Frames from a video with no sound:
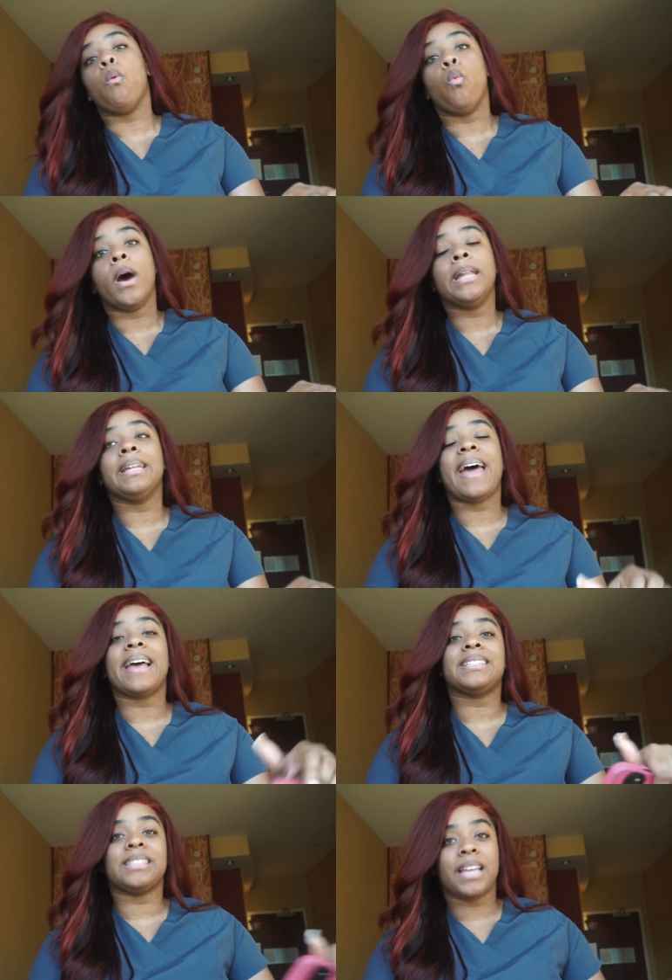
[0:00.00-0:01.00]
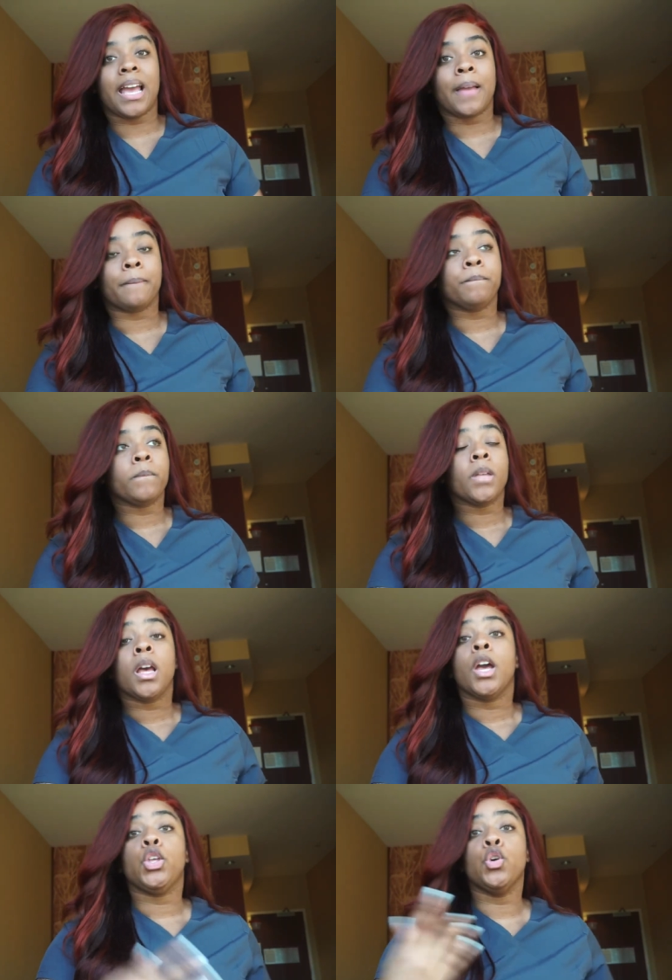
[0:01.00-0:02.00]
one last thing,
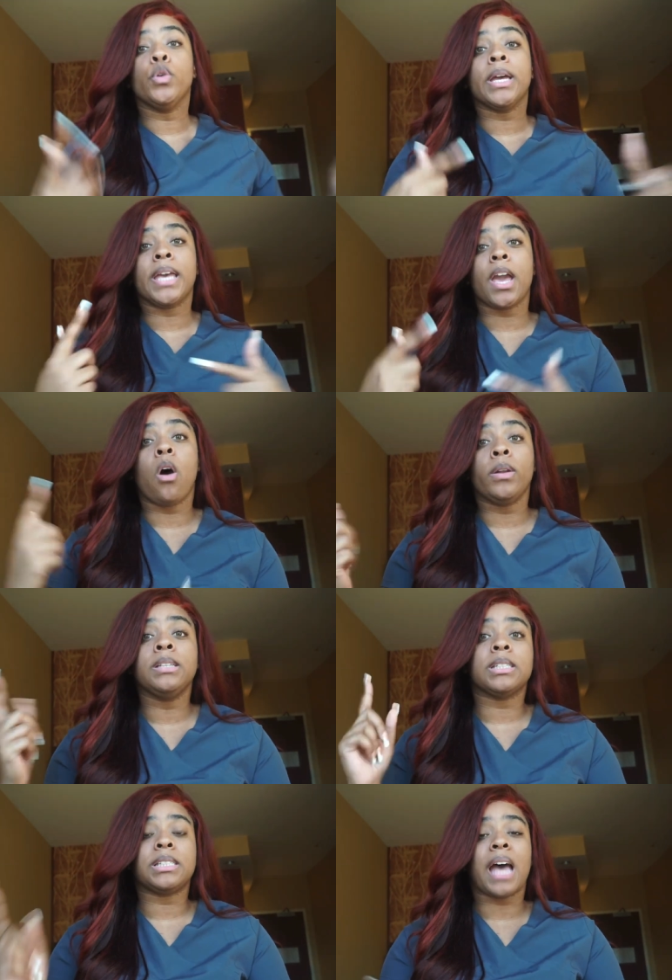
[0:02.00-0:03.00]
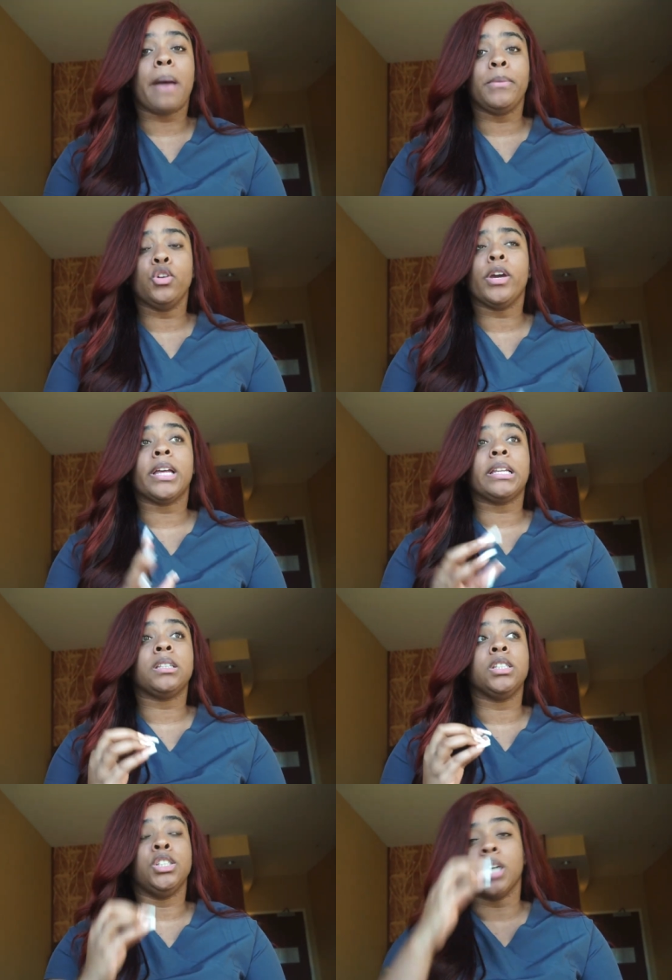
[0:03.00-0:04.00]
you can get on these assignments. You
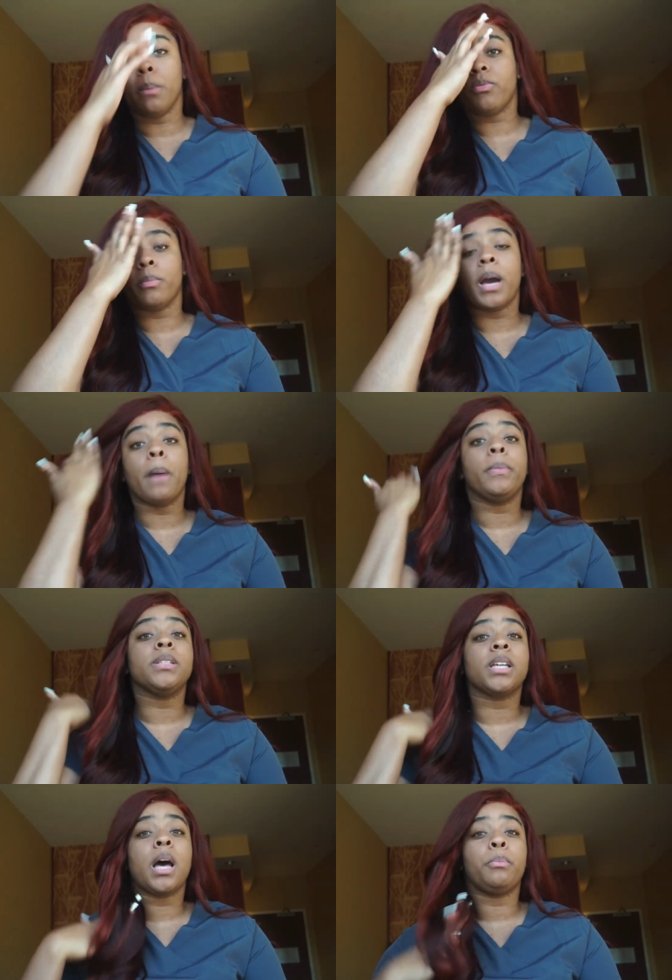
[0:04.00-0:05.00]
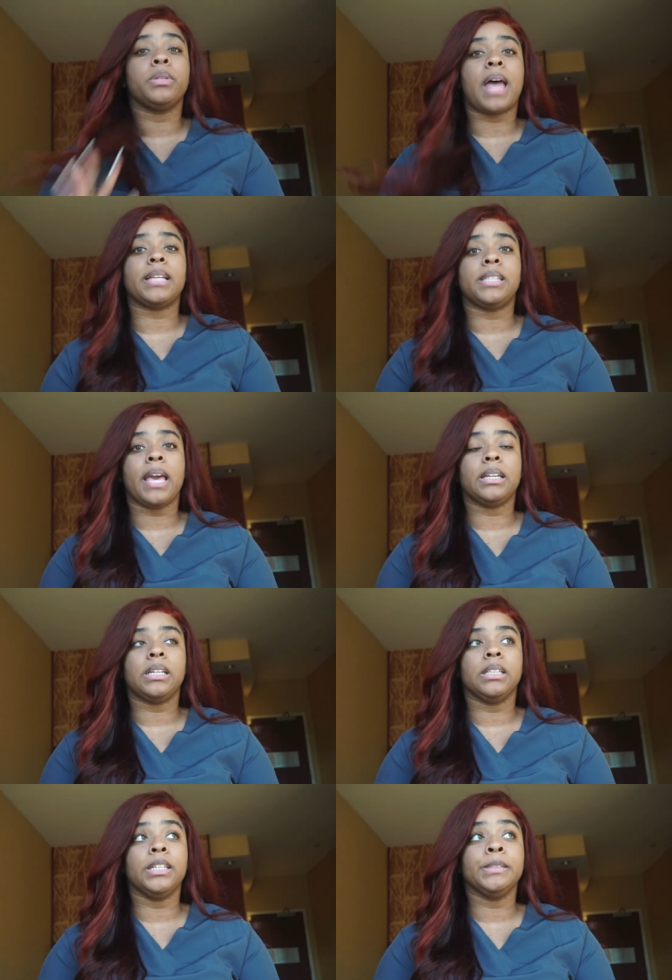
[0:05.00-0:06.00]
can jump from companies to companies. Like
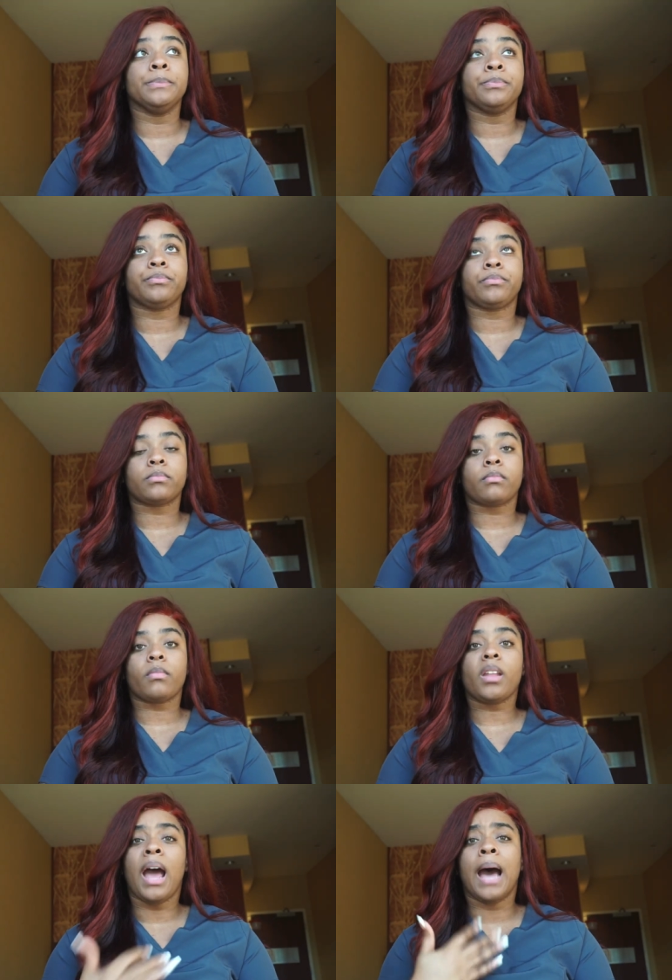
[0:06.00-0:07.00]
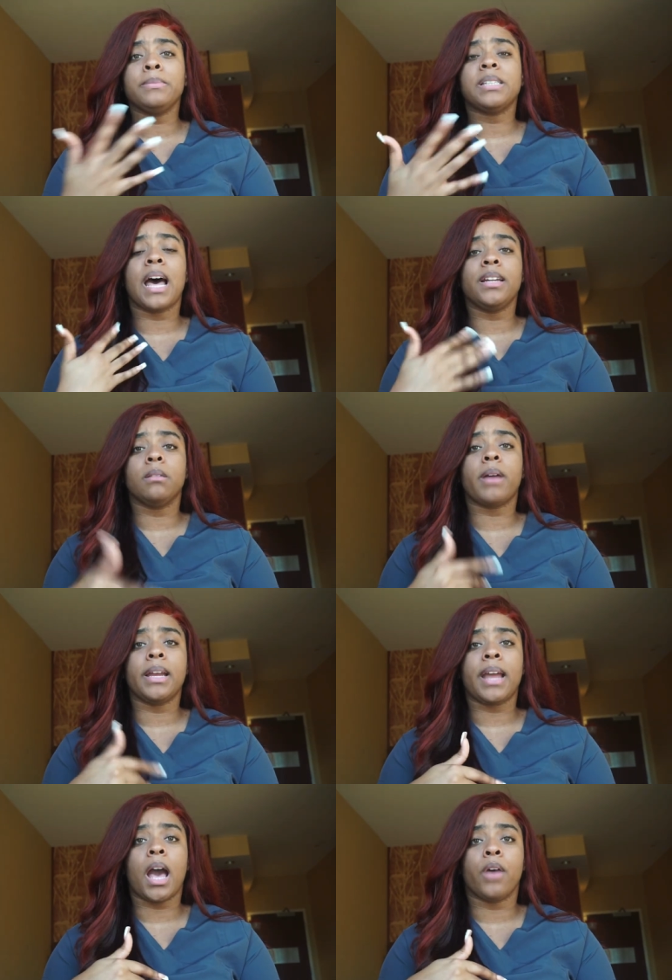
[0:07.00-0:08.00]
technically, I'm signed up right
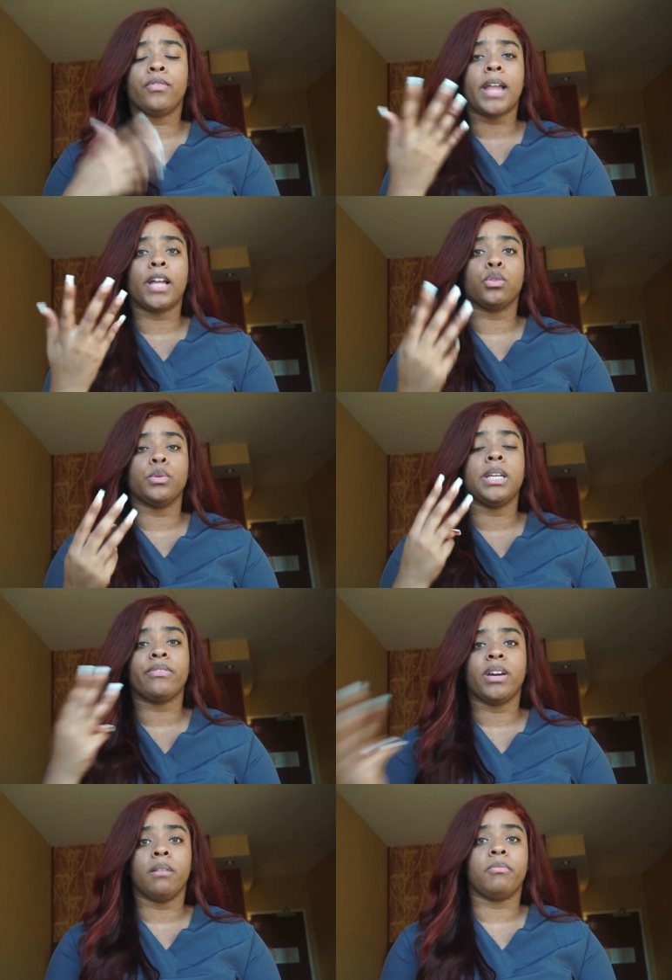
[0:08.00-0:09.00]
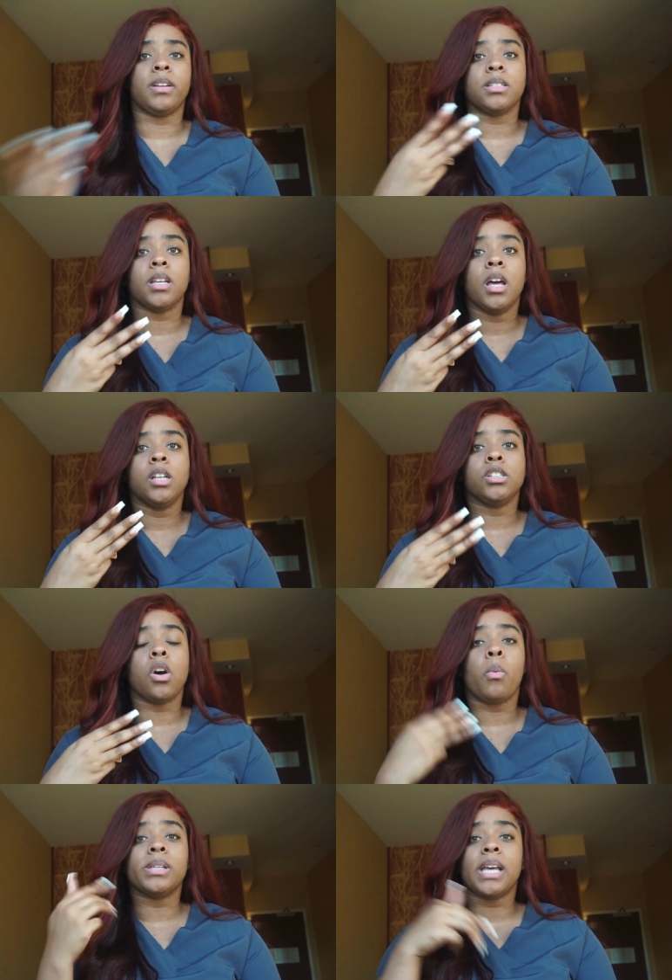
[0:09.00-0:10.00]
now for like 3 different companies. So
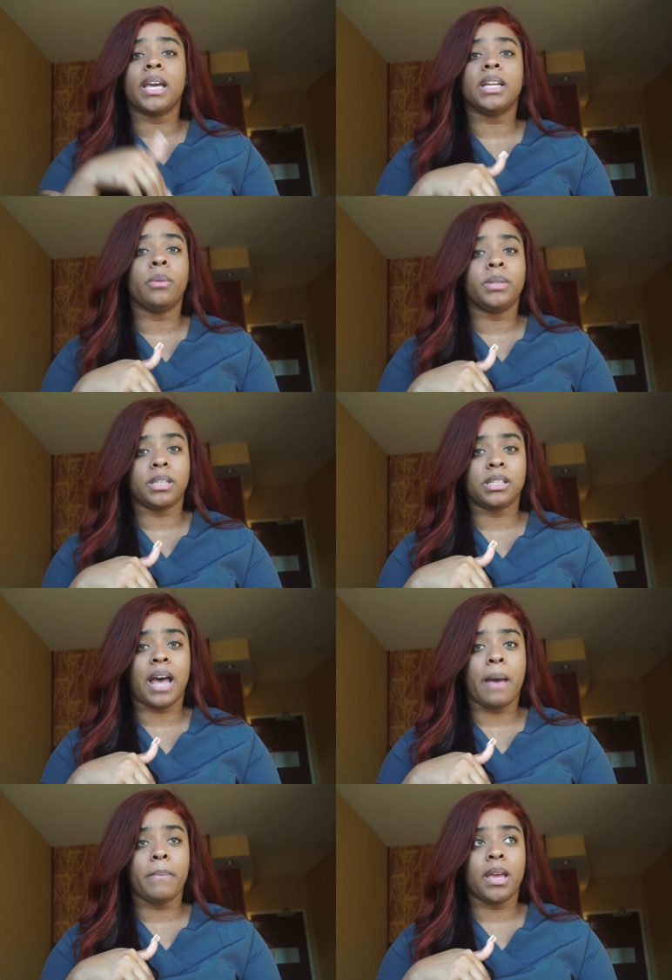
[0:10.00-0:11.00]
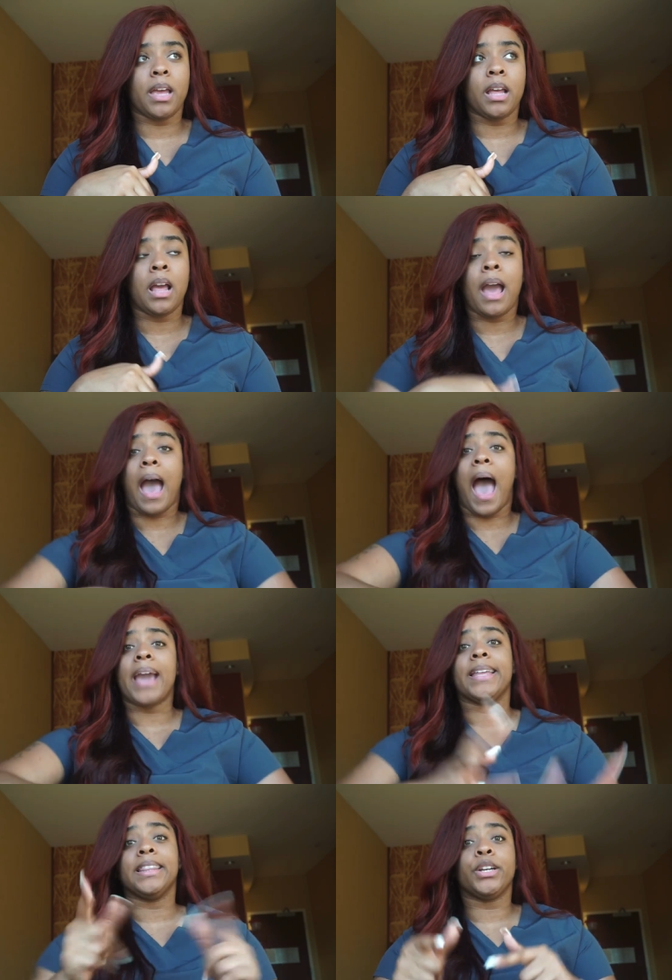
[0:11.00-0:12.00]
once I get done with this assignment, I
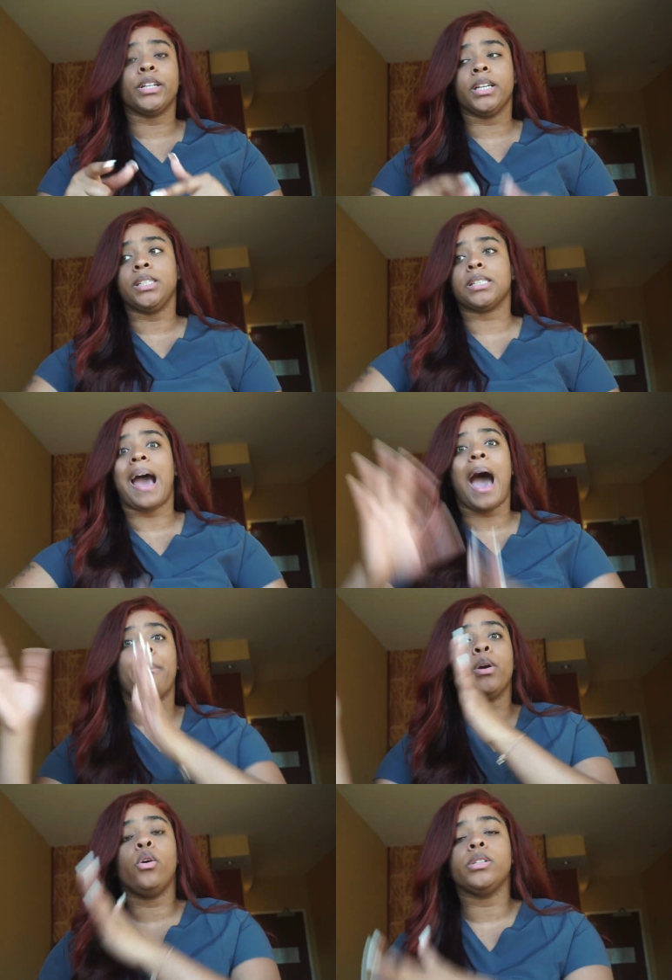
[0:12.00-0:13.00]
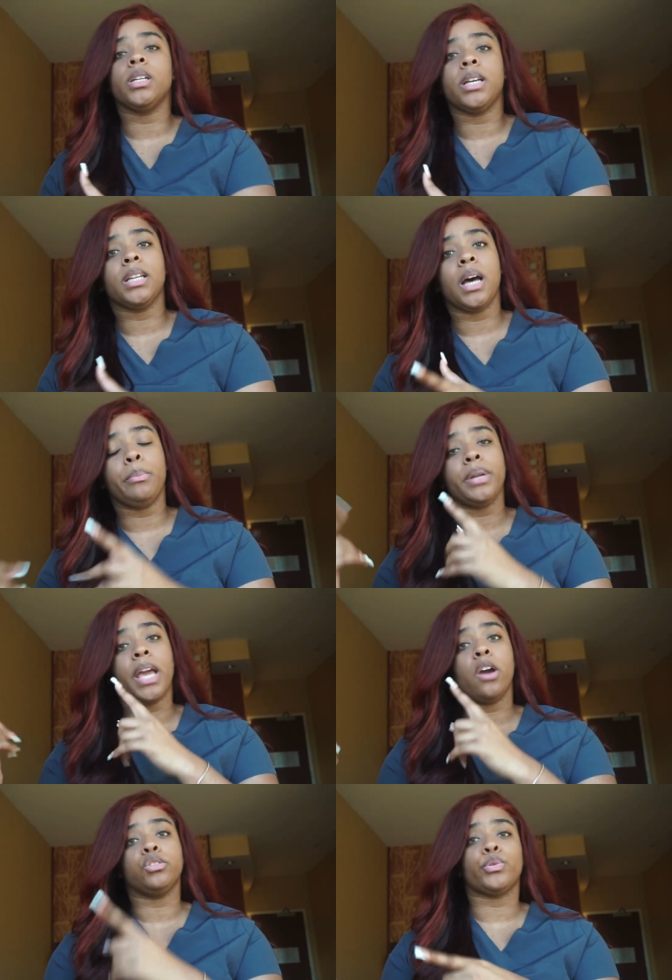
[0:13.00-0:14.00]
can literally just hop and go into another company
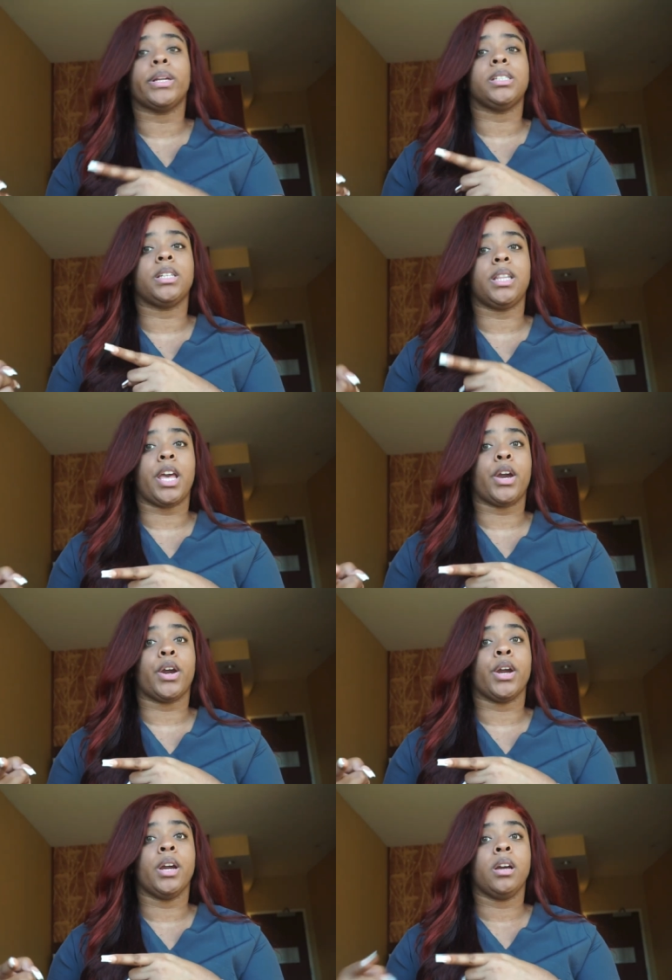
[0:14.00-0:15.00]
and go straight into their